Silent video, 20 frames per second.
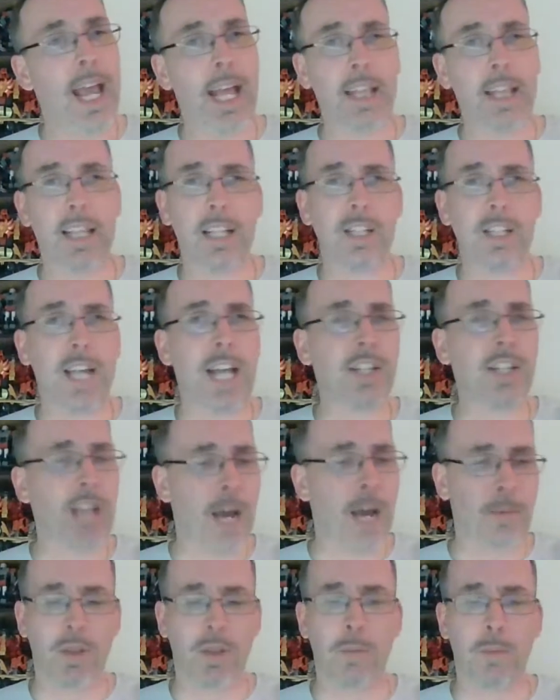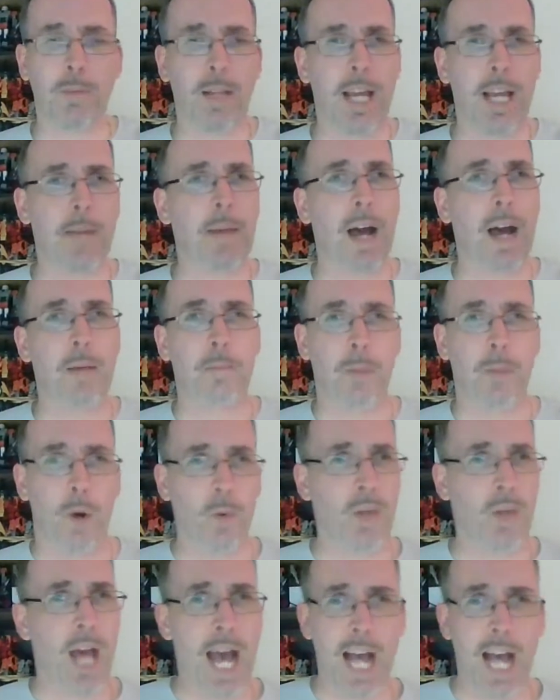in this case, I put the blame on
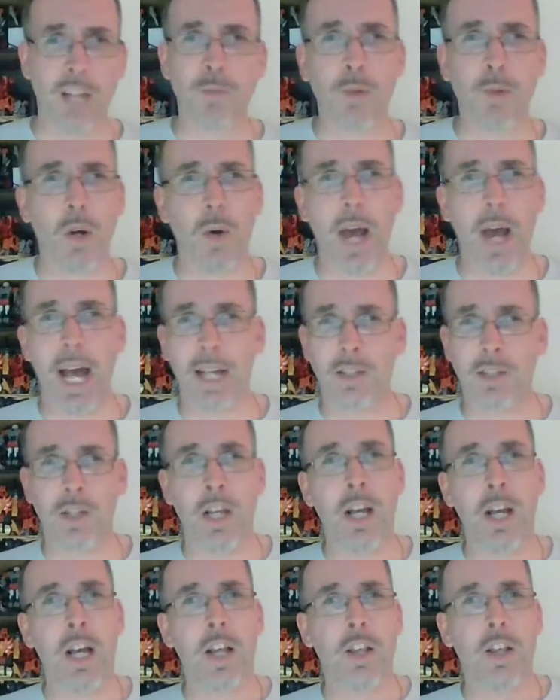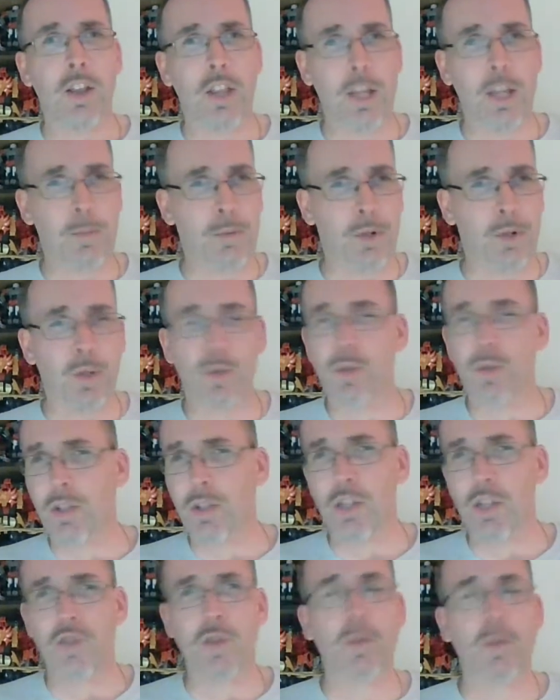both Hasbro as the producer
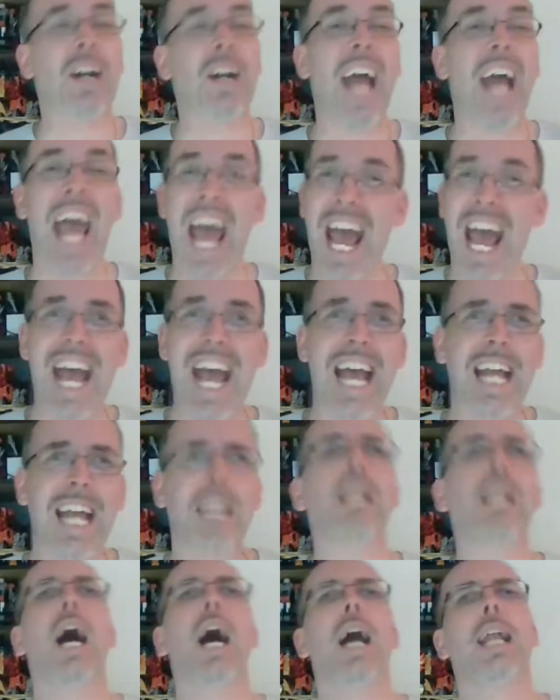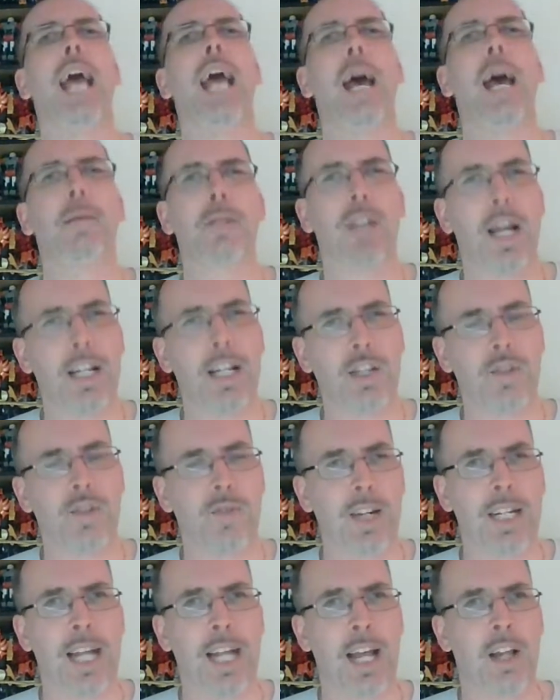and distributor and on Amazon as the
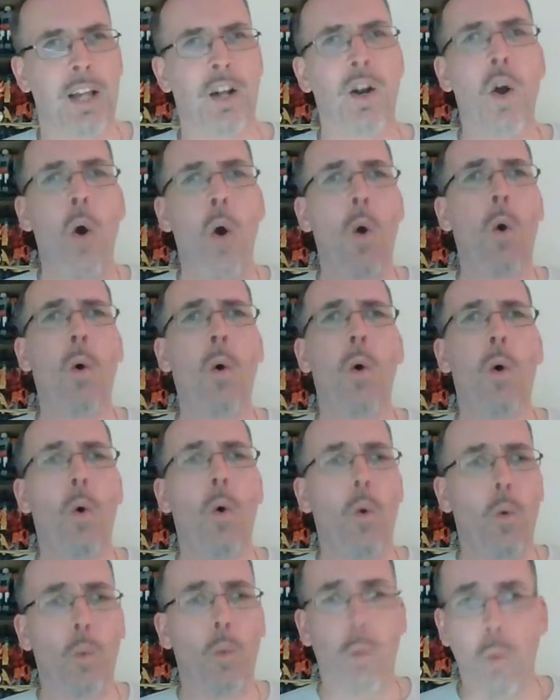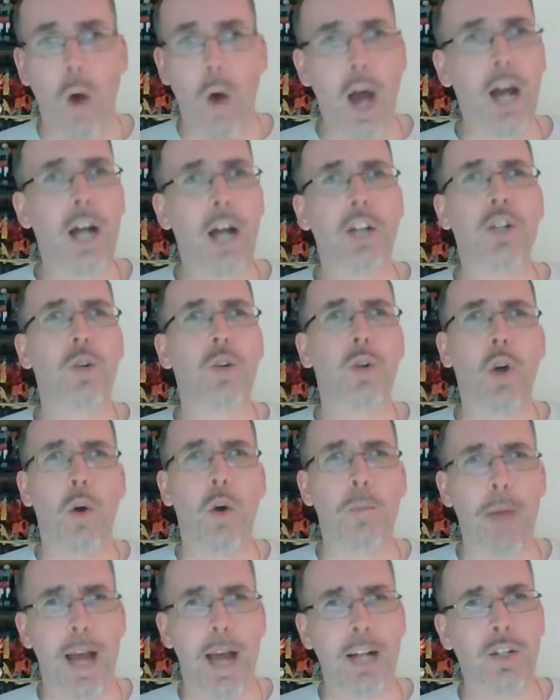retailer. Why aren't you
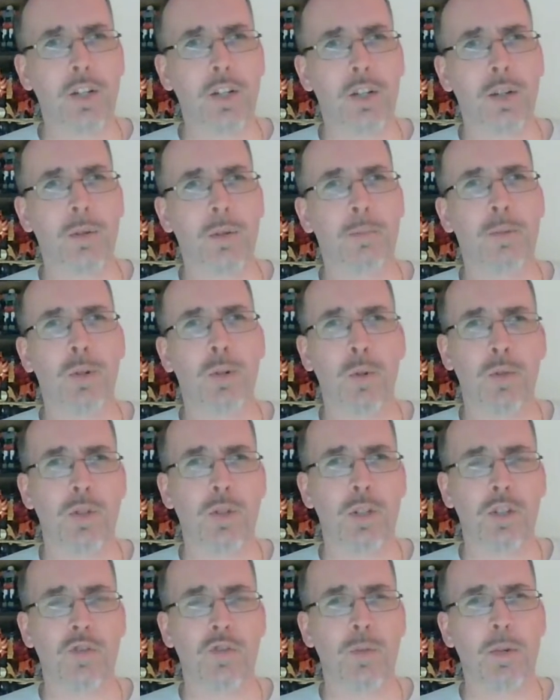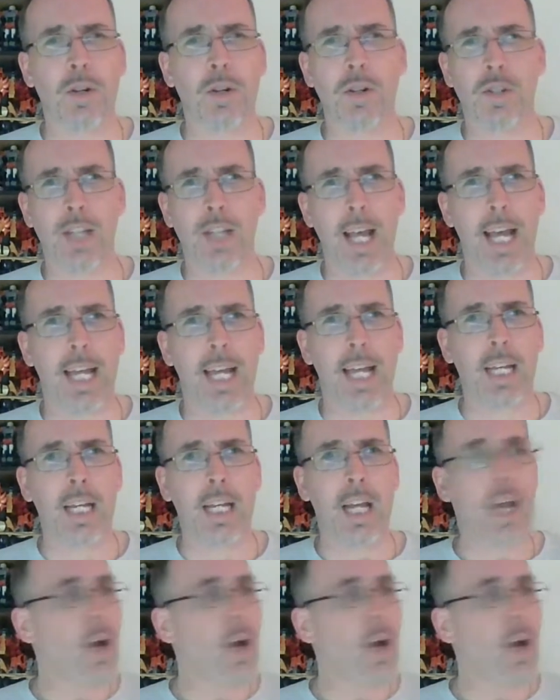going back to the producer distributor and saying,